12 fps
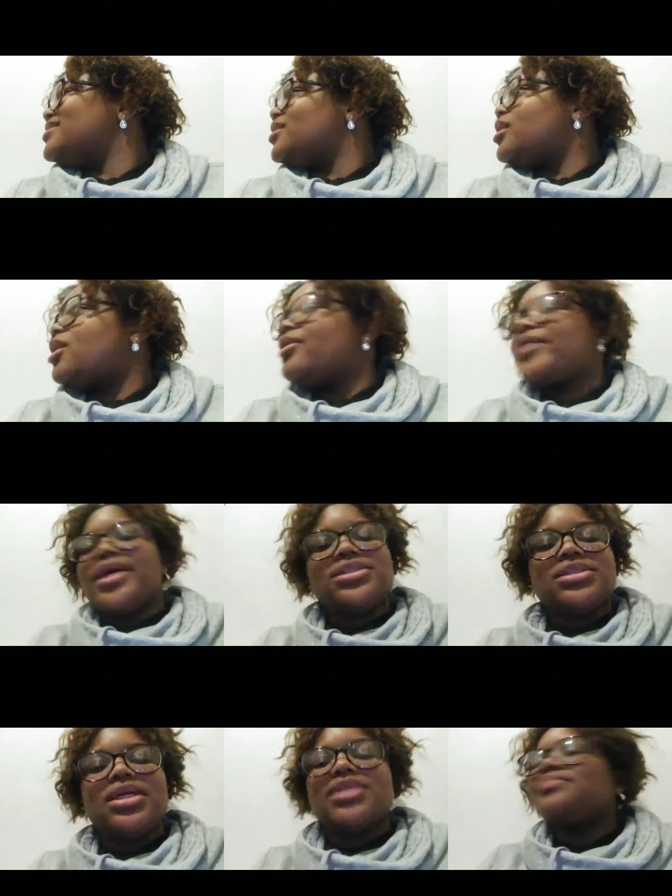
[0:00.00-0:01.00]
Oh,
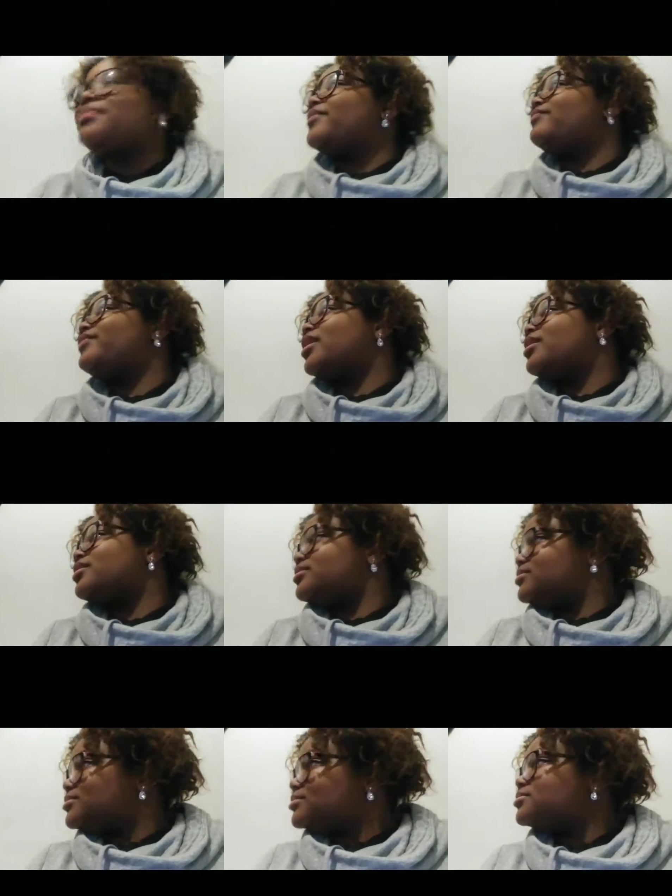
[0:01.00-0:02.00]
it's it's my vlog.
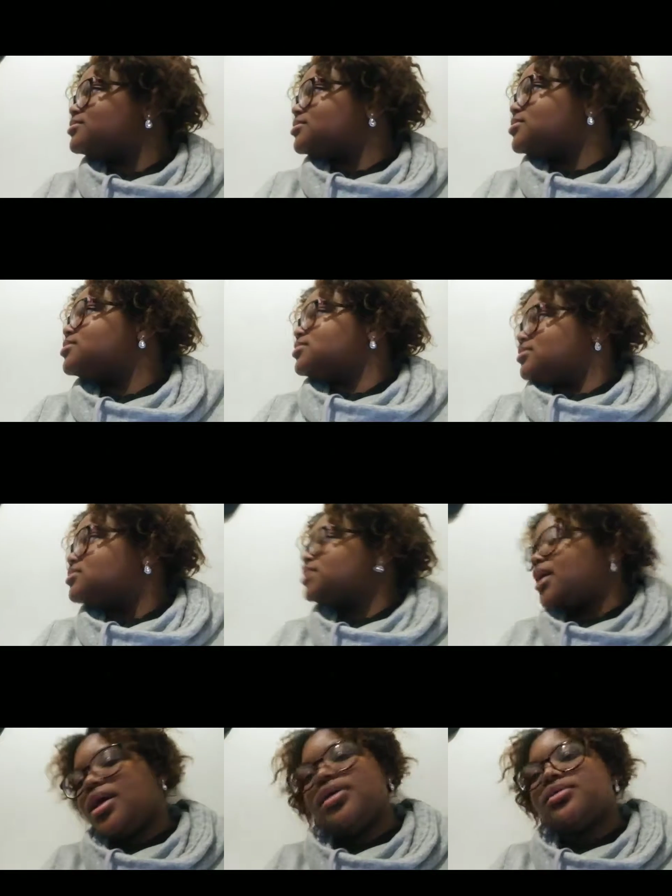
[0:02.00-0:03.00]
Yeah.
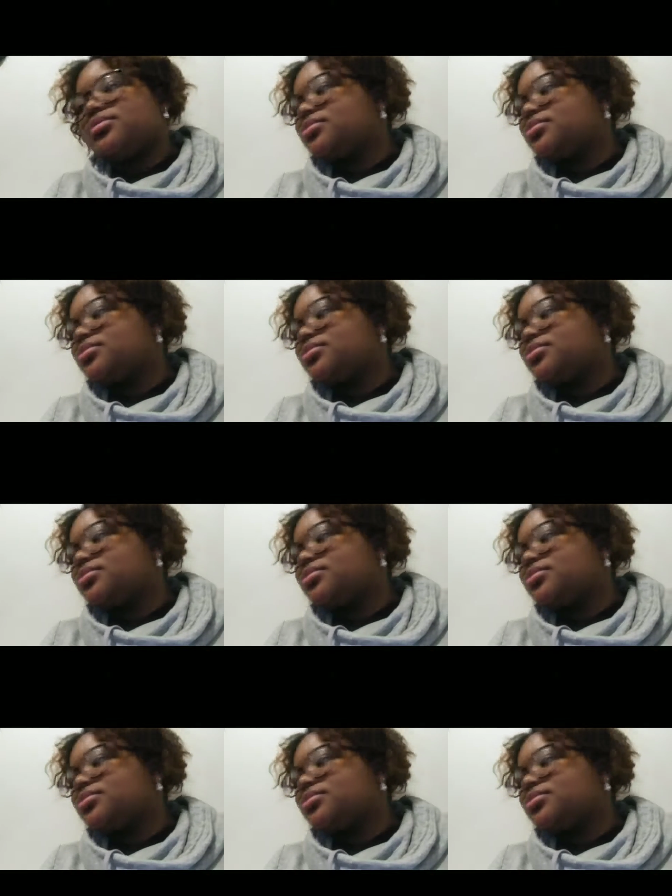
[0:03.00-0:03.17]
Yeah.